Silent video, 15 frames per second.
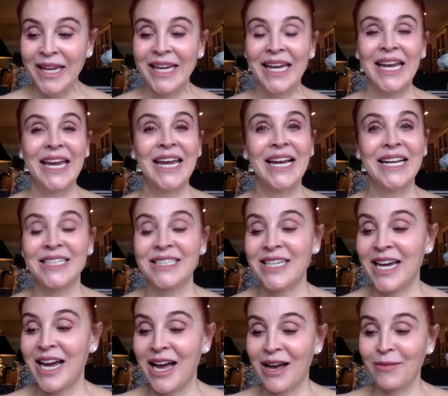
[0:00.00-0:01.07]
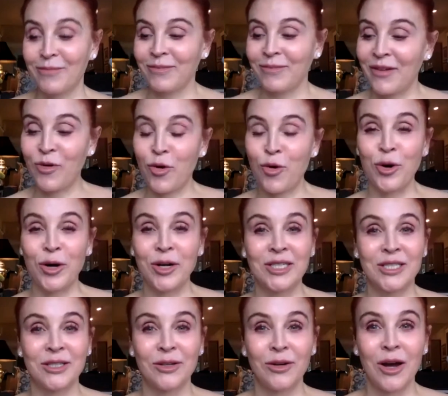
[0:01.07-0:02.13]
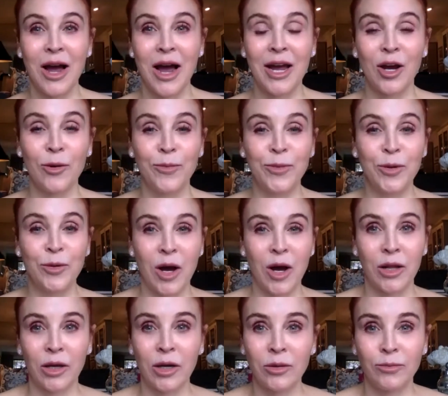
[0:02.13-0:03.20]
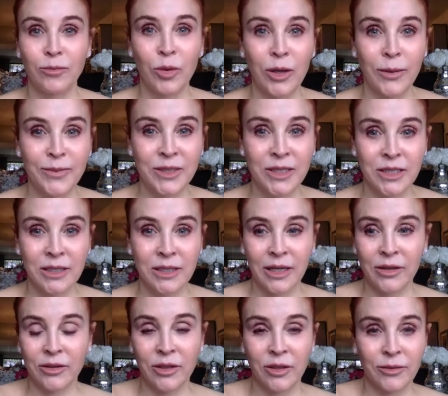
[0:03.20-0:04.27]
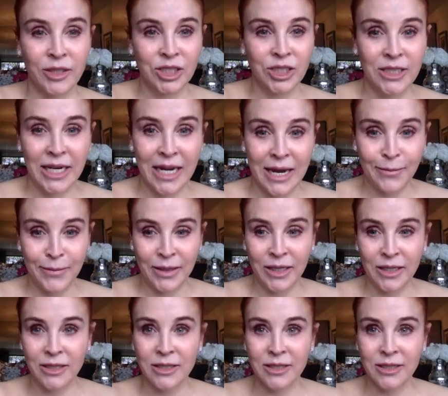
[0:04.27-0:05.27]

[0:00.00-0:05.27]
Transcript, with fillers: And of course, I hope you all, oh, whoops, I don't know what just happened.